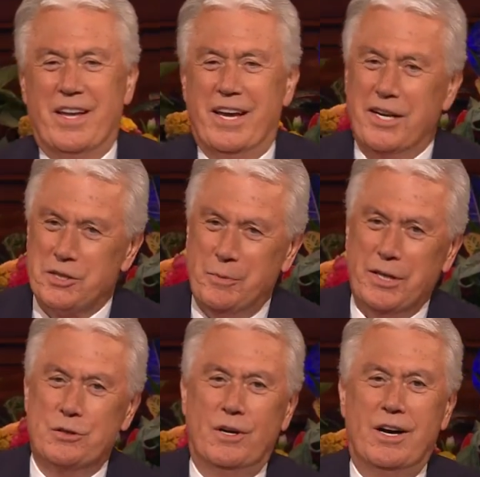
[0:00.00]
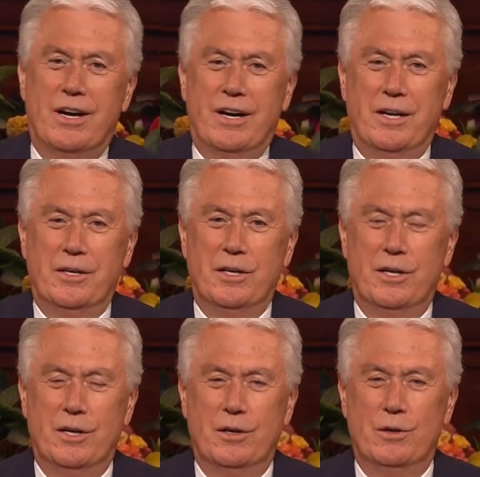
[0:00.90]
And I speak to all
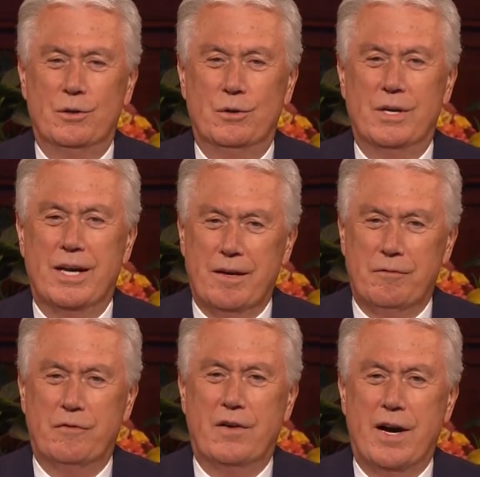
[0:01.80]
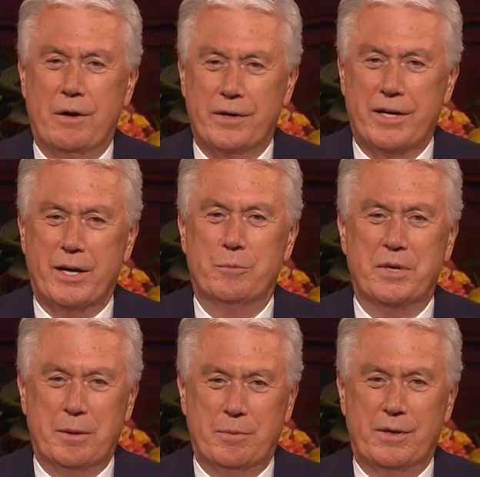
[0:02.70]
who love our young
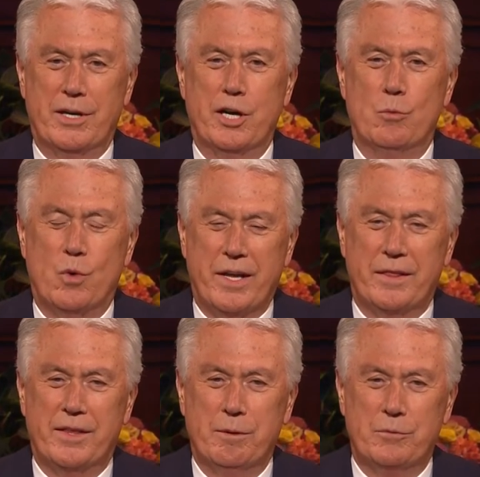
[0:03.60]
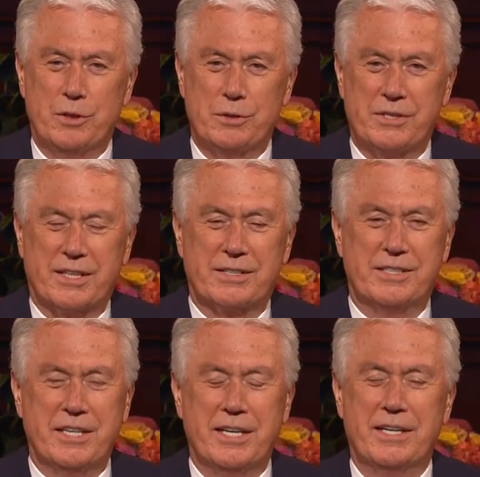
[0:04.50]
people and want them to
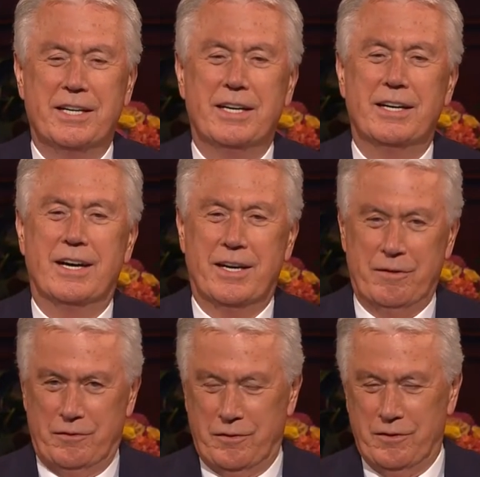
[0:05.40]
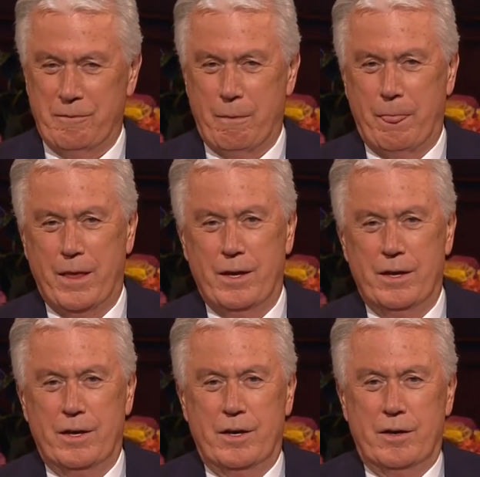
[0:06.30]
succeed in life.
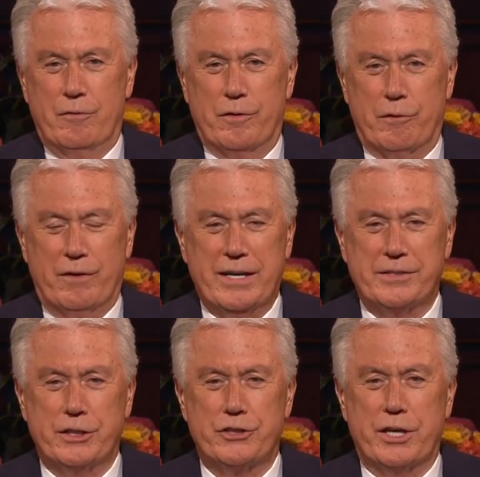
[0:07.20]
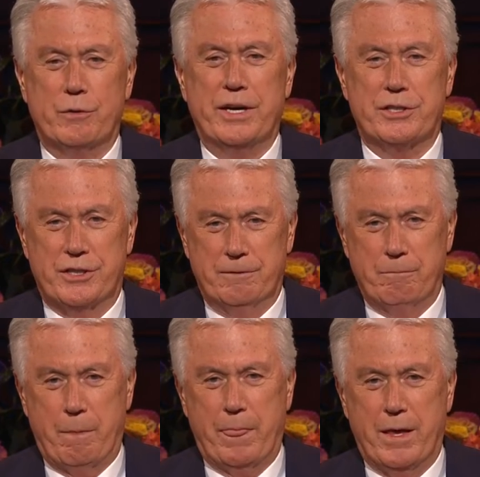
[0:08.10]
For the rising generation,
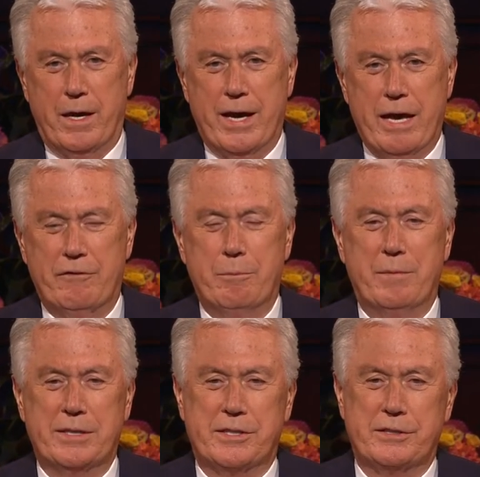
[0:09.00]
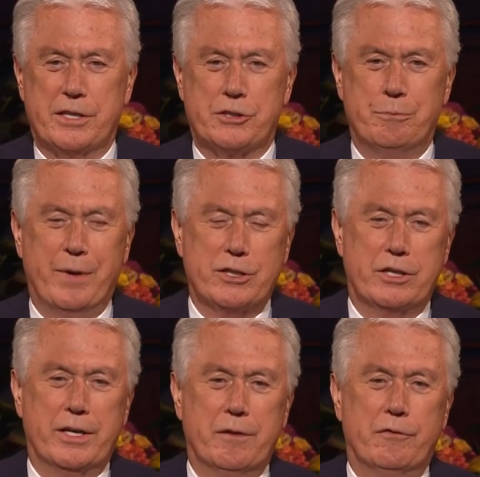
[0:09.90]
I have a message
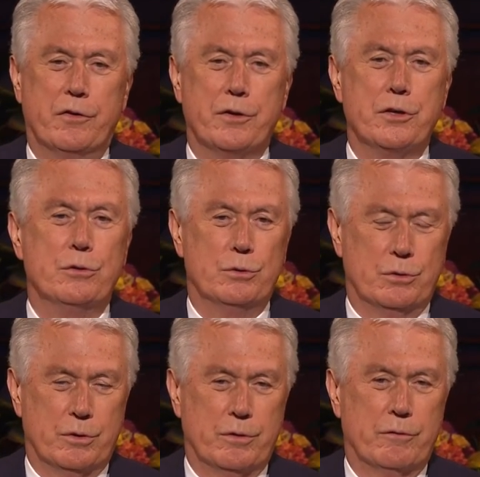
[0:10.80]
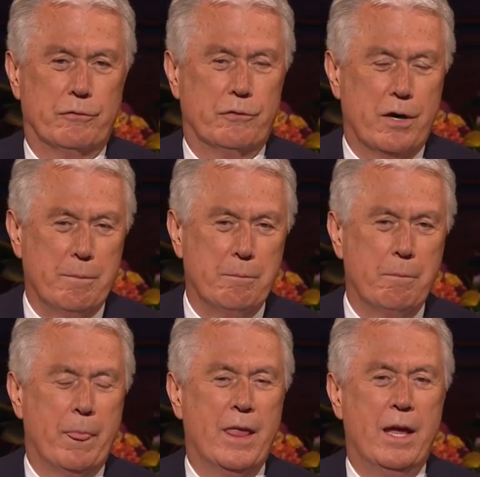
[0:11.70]
especially for you
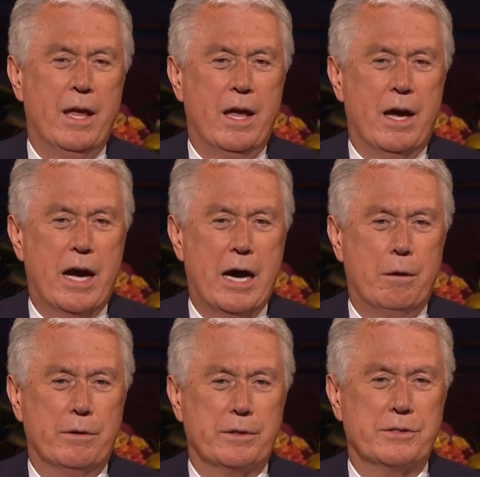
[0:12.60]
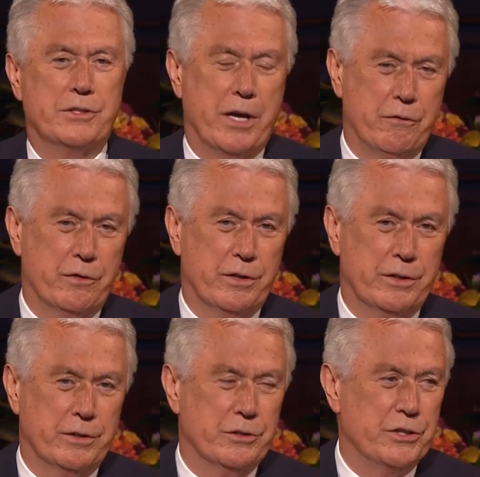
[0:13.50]
from our
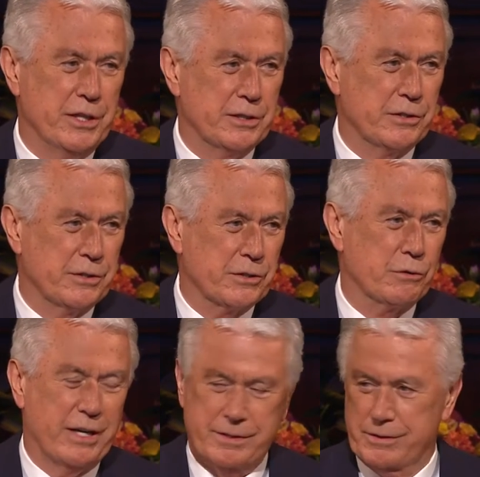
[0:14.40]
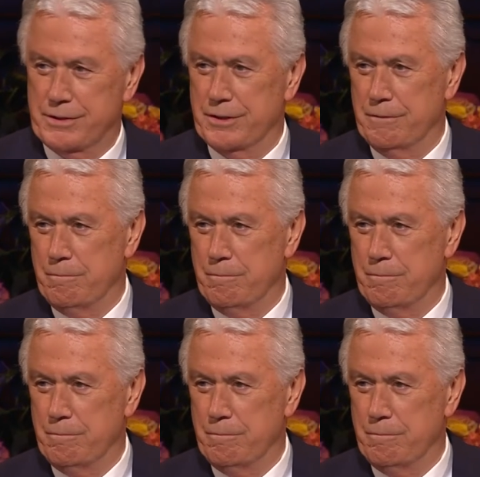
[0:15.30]
Savior, Jesus Christ.